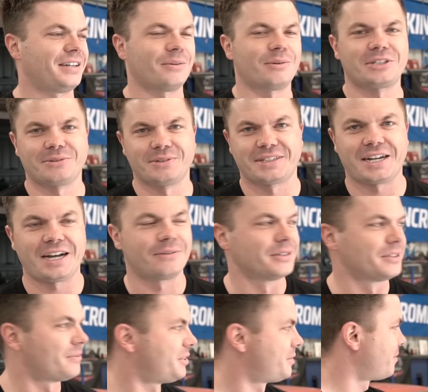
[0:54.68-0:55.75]
yeah, what should we start
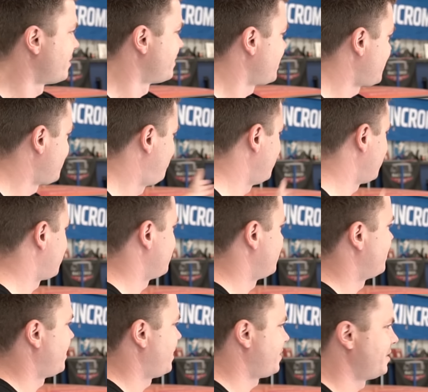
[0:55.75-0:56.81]
with? Which one? Take a pick,
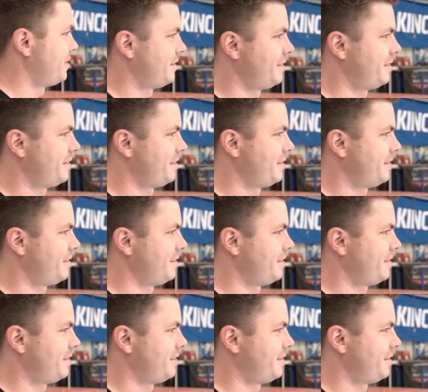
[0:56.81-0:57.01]
Nathan.